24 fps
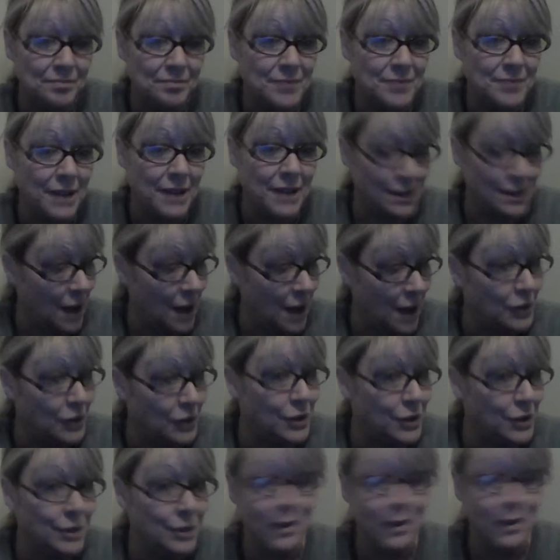and the
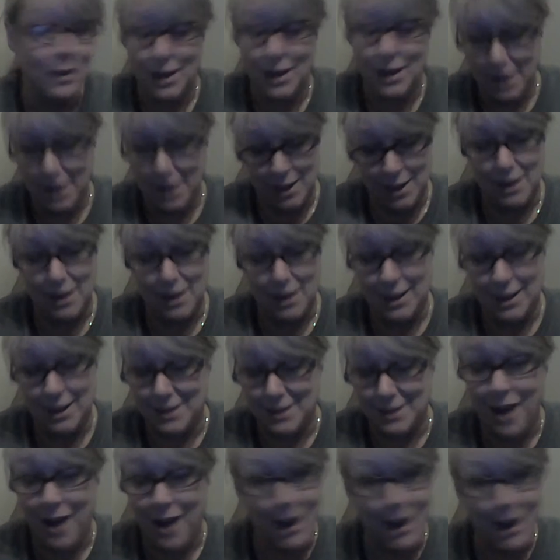doctor is
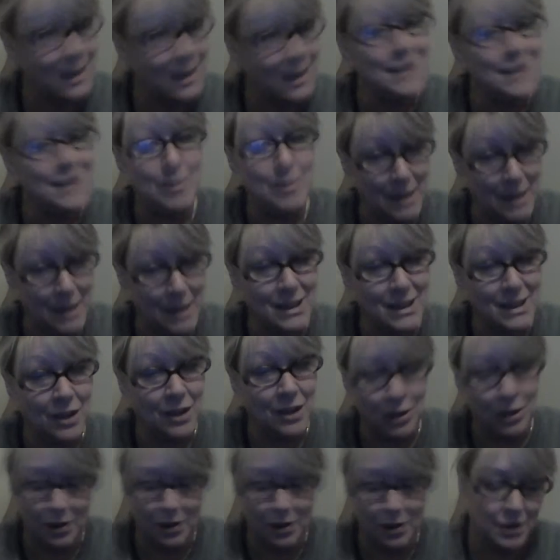God is the best
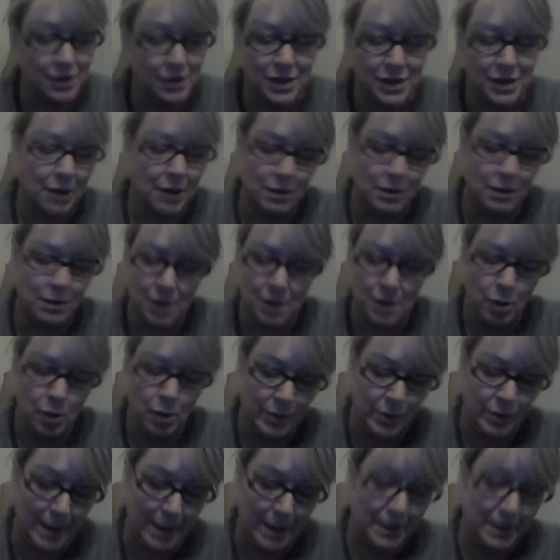healer. So with
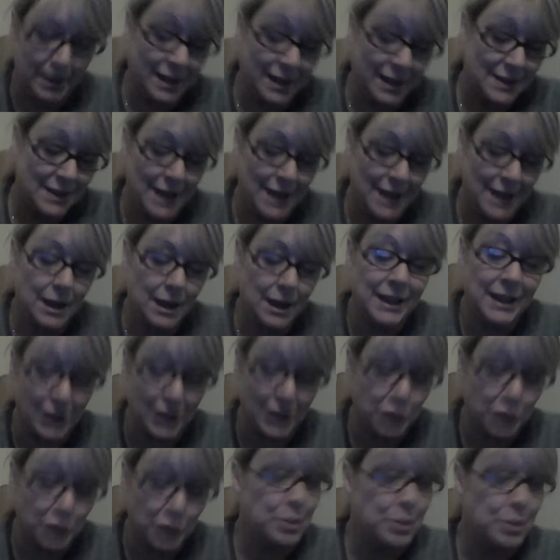that being said, get
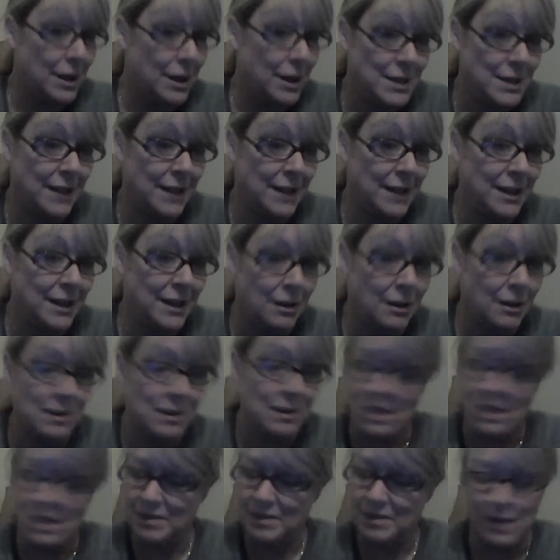your prayers out there.
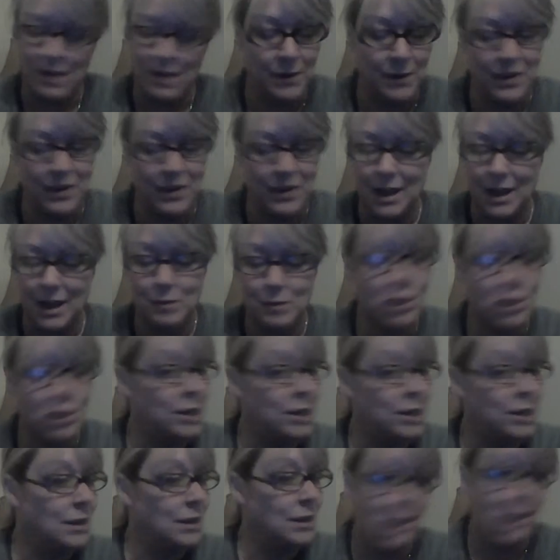If you think I'm
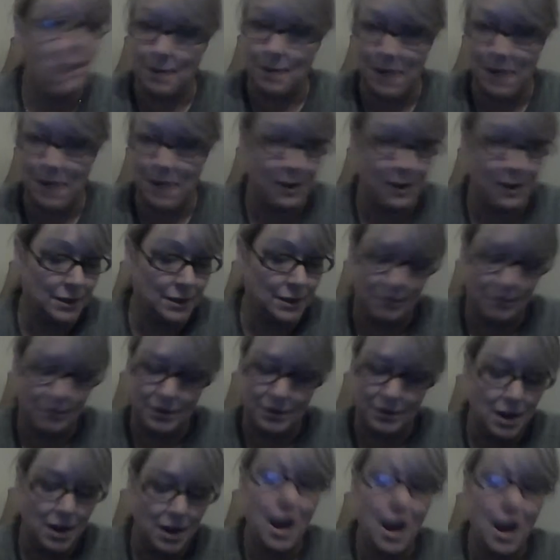joking, I'm not.
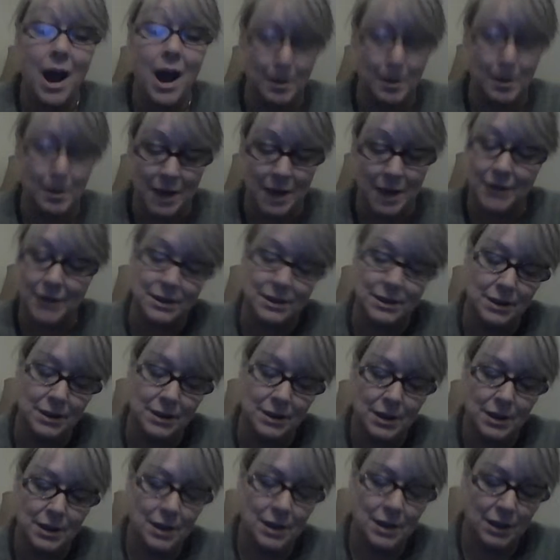I'm not.
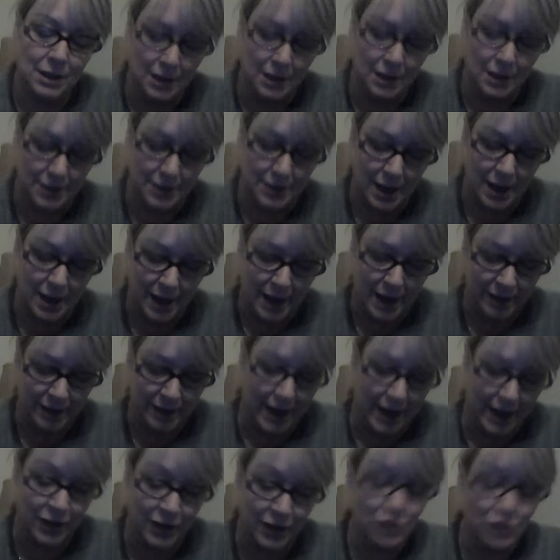Because the
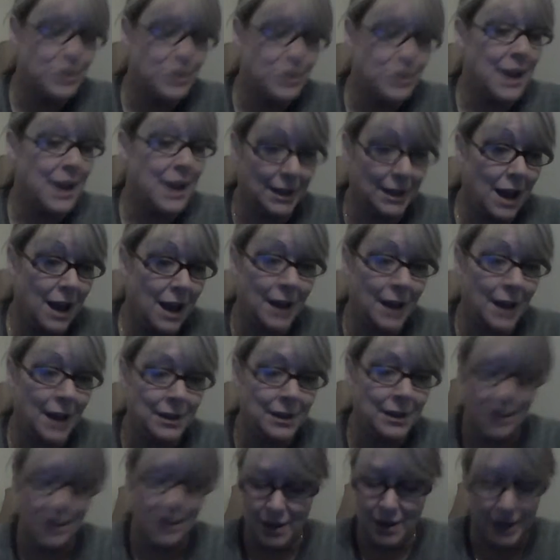angels and God
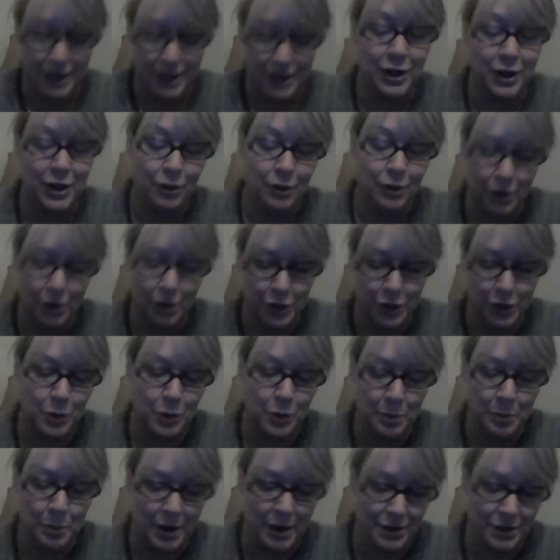hear your
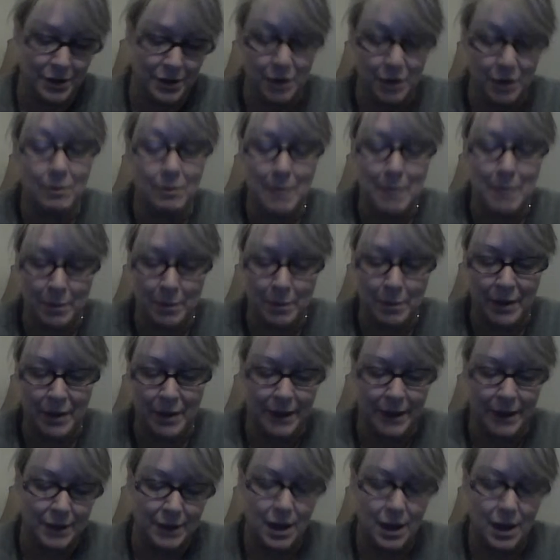prayers. Remember that.
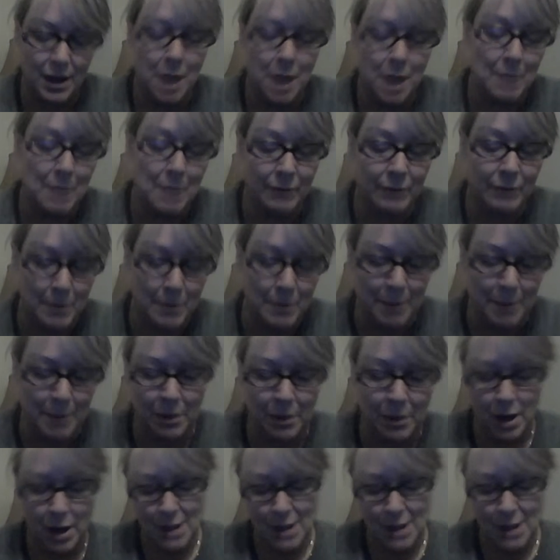But remember,
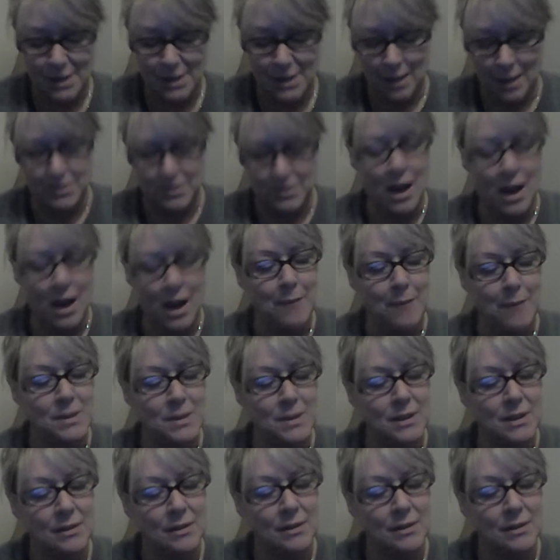sometimes